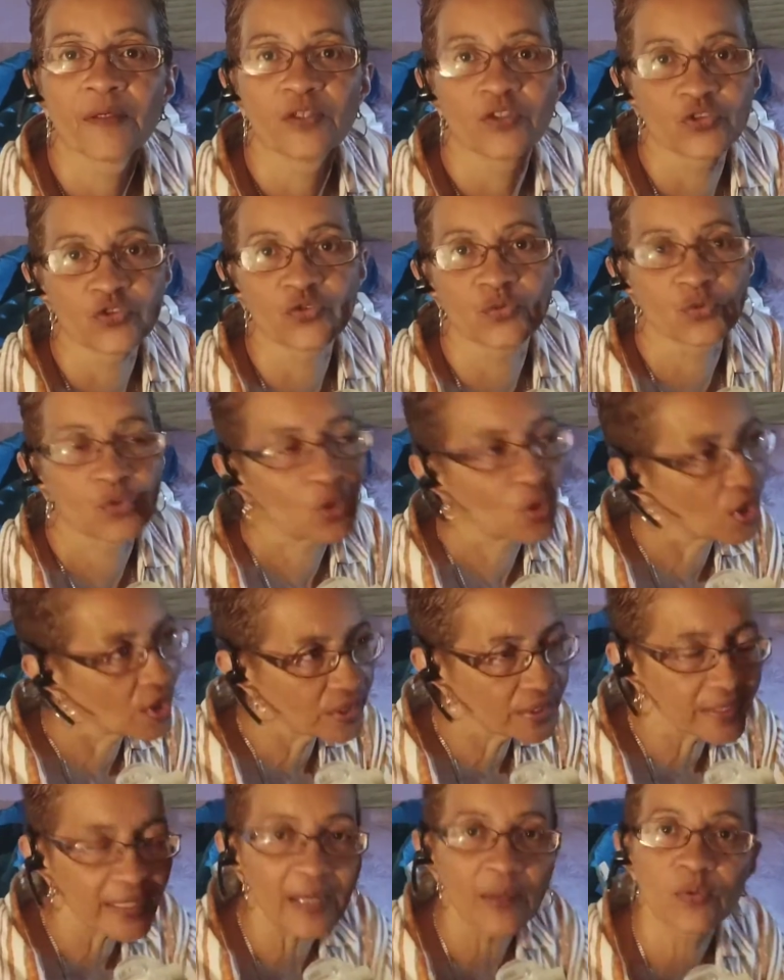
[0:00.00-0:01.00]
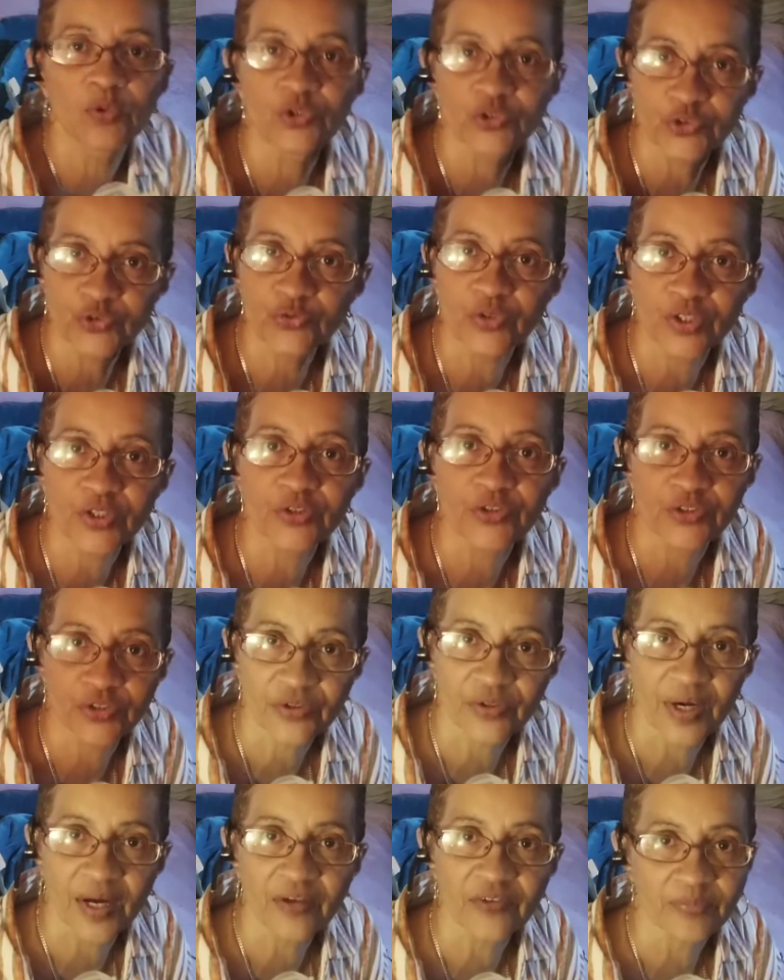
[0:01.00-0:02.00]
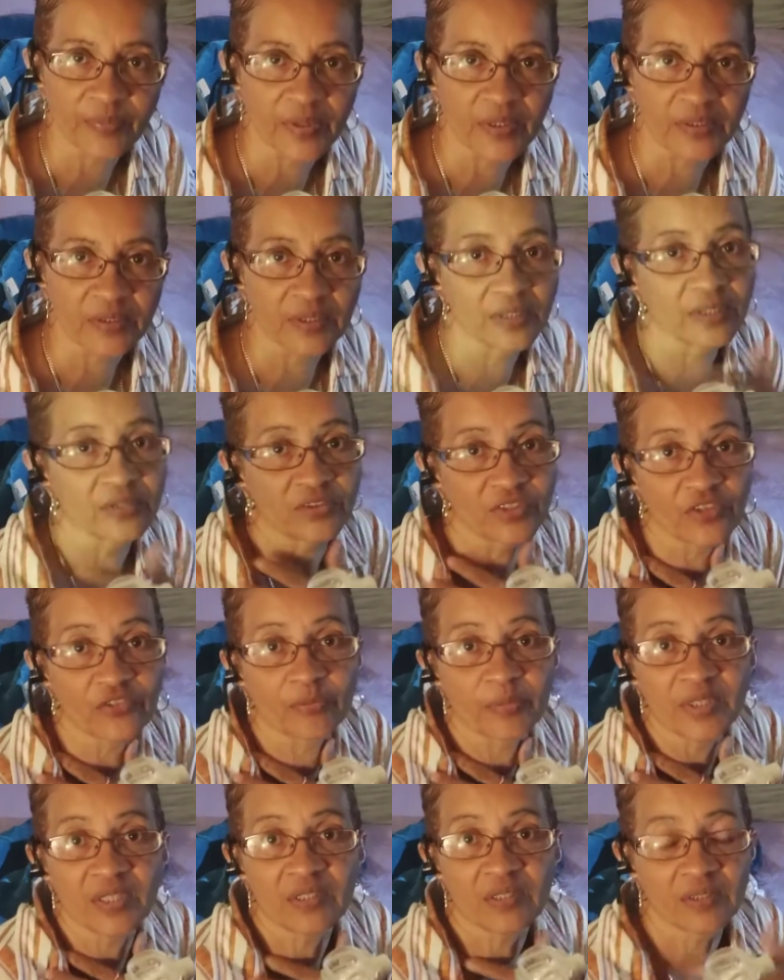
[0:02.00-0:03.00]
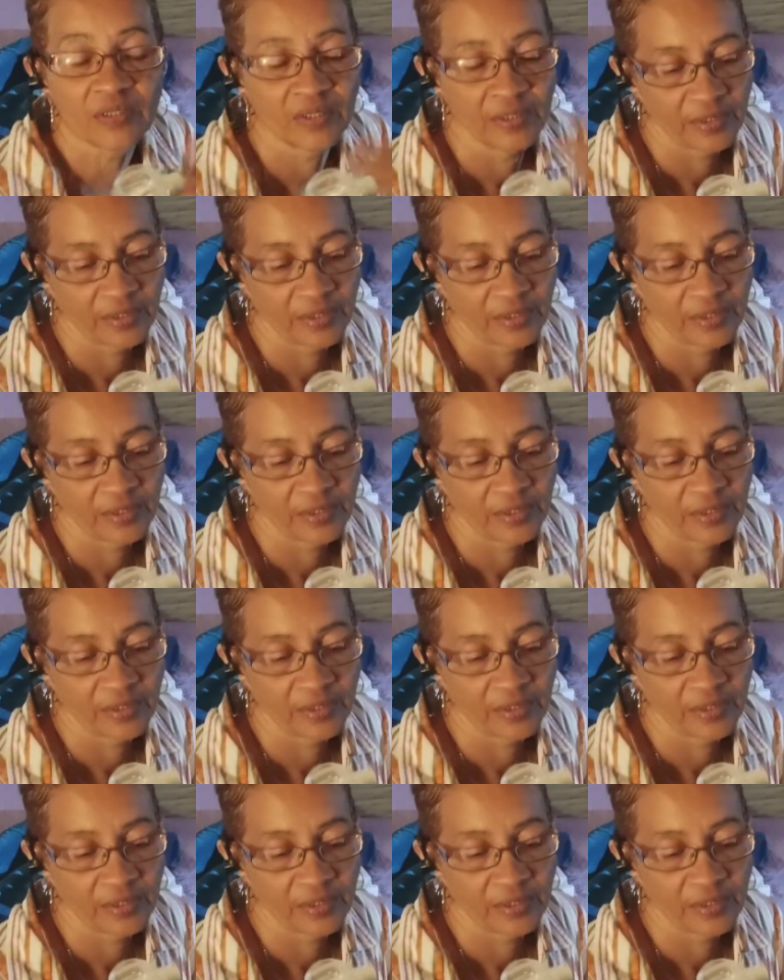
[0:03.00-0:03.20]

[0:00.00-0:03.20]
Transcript: It's true. All of that will trigger your asthma. It does me.